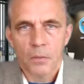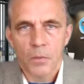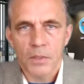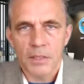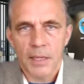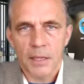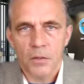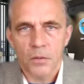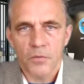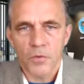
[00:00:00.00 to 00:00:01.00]
Once again,
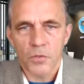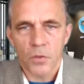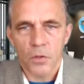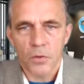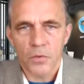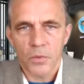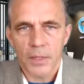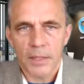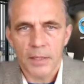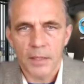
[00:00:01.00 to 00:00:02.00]
looking for a strong
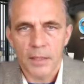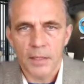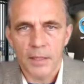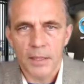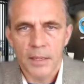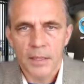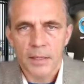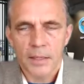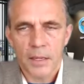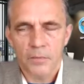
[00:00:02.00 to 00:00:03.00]
earthquake in
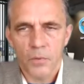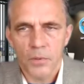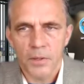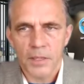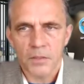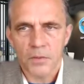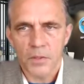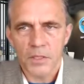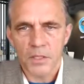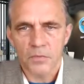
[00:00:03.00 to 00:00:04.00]
California next
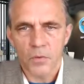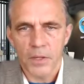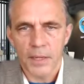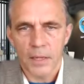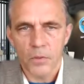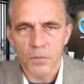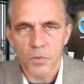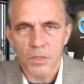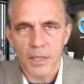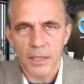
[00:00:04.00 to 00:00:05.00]
36 to 48 hours,
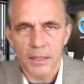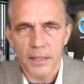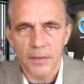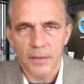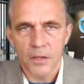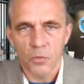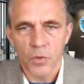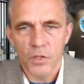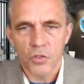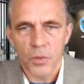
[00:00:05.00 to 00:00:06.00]
most likely in the
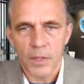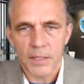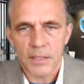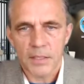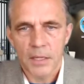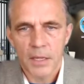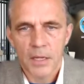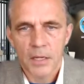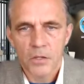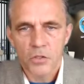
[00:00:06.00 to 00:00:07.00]
Ridgecrest
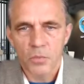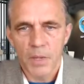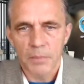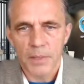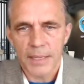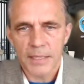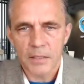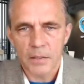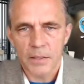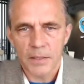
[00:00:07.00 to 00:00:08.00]
to Mammoth Lakes
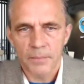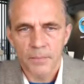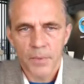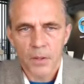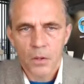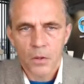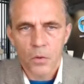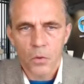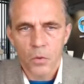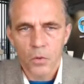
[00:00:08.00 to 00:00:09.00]
area
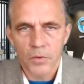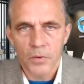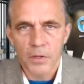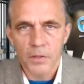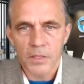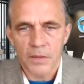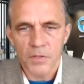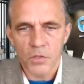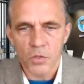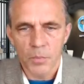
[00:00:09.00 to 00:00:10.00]
or over near San
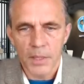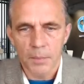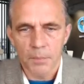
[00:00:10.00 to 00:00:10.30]
Francisco Bay.